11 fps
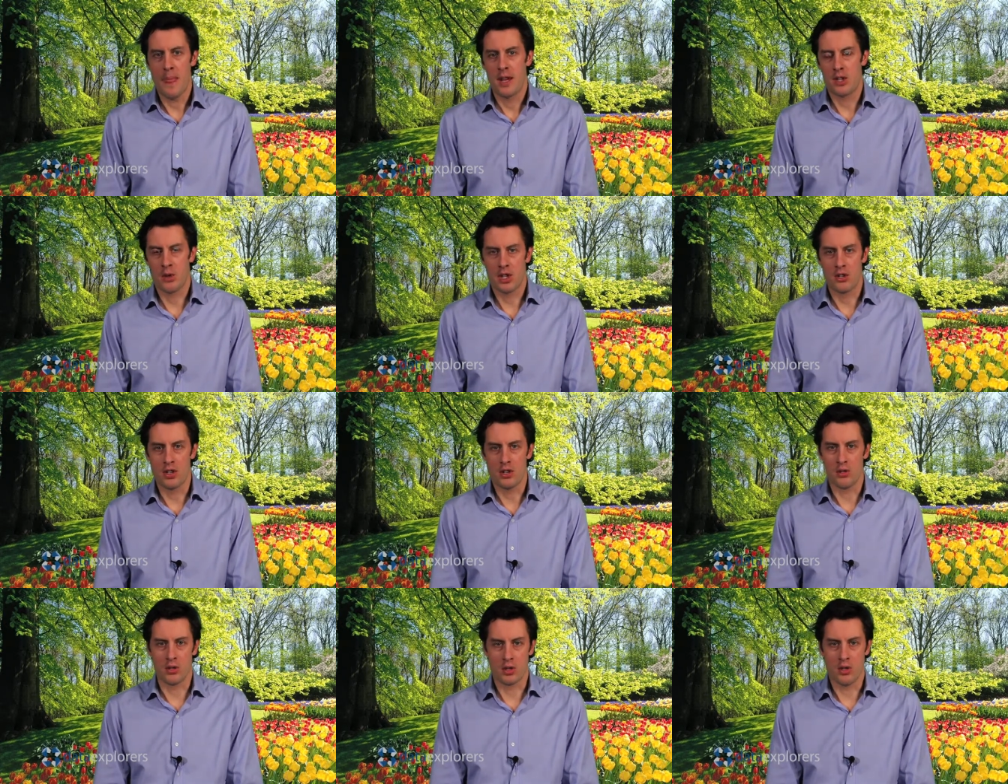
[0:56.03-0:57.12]
short interest
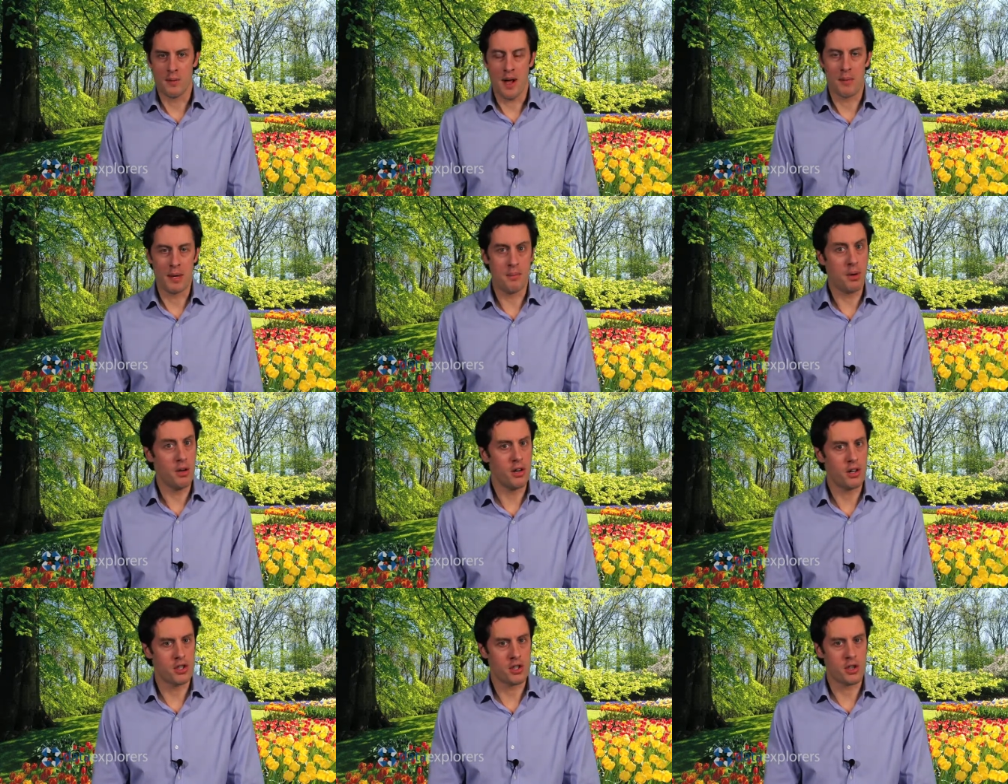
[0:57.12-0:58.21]
or amount being borrowed
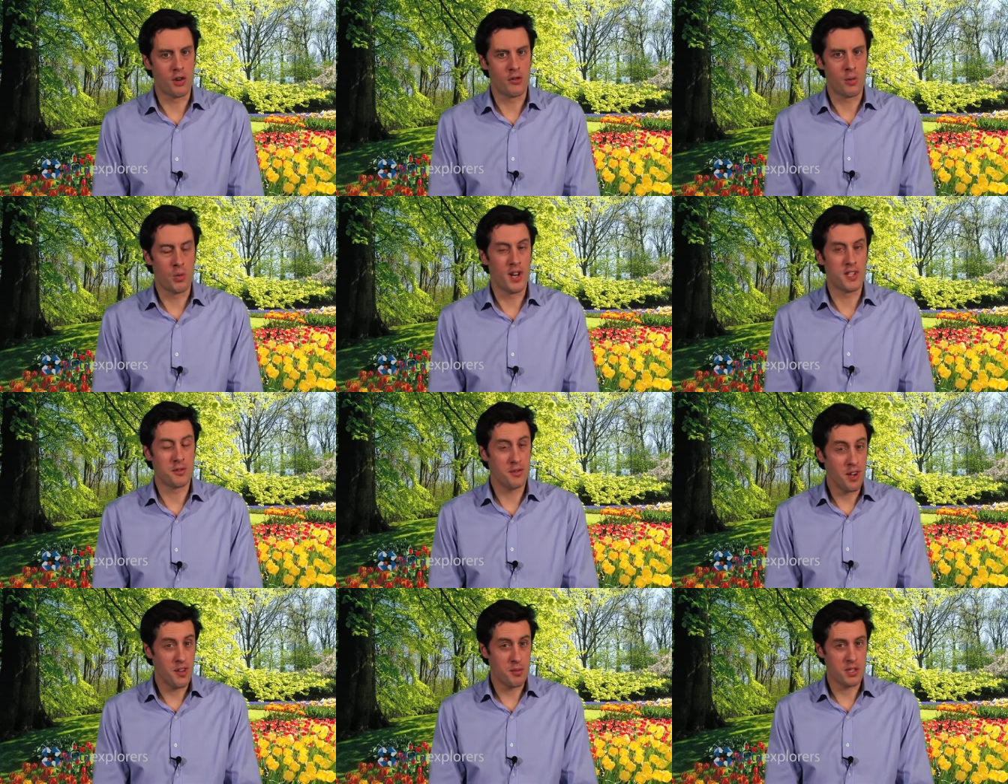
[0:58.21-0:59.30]
has just gone from 1 to
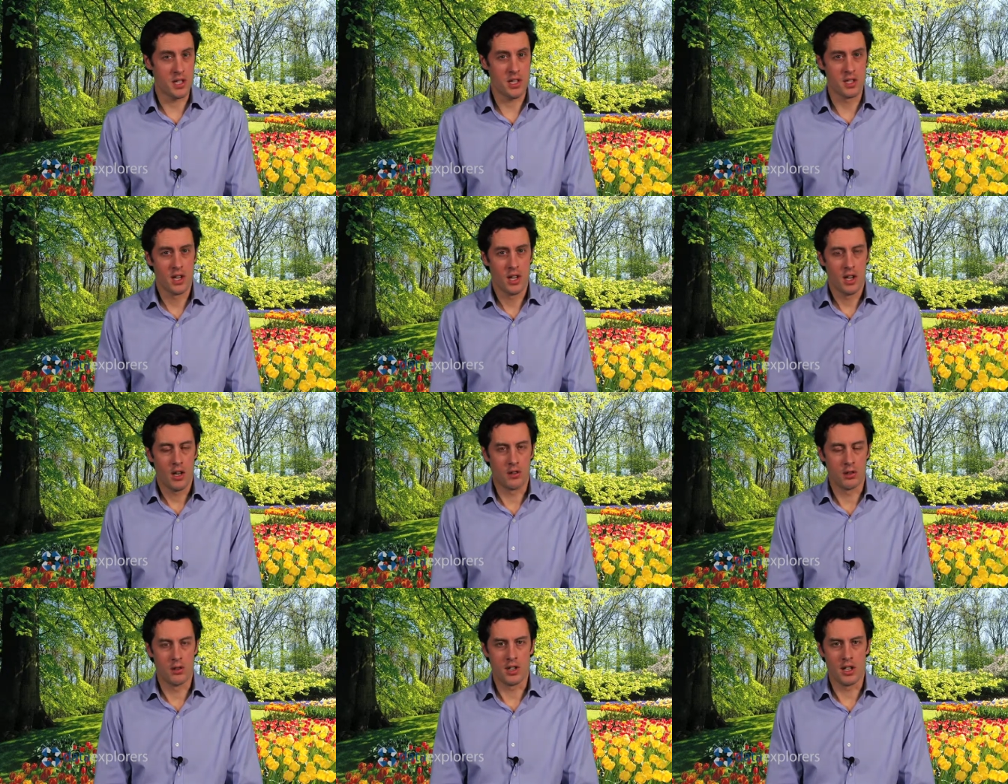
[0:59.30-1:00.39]
5% of
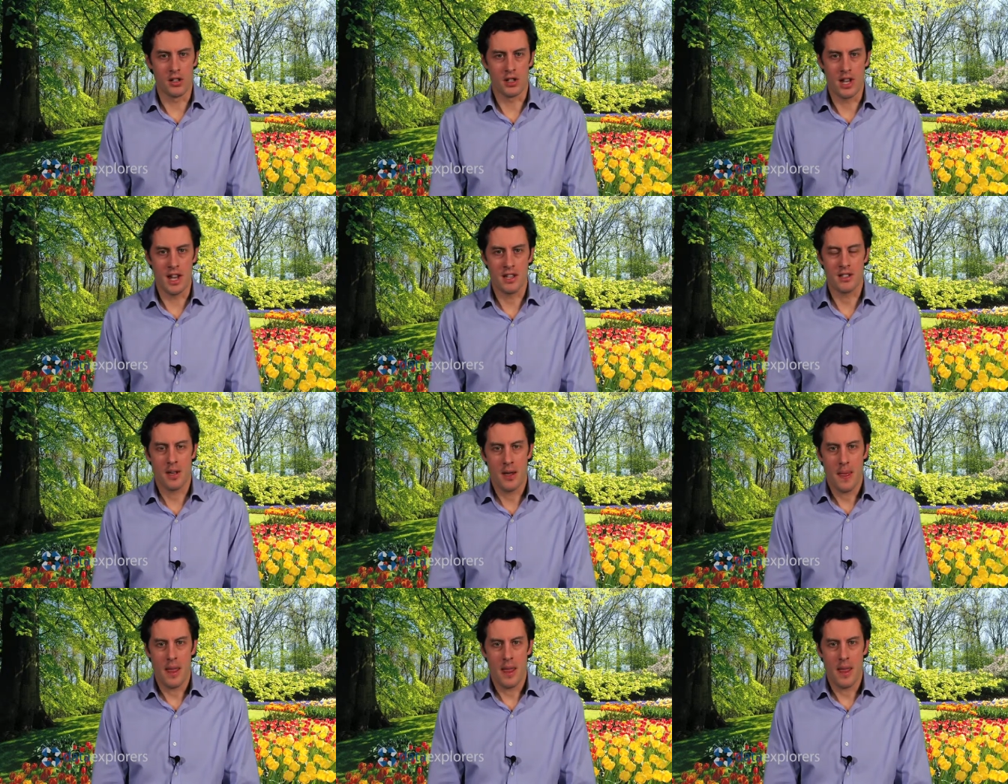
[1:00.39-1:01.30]
Crucell shares.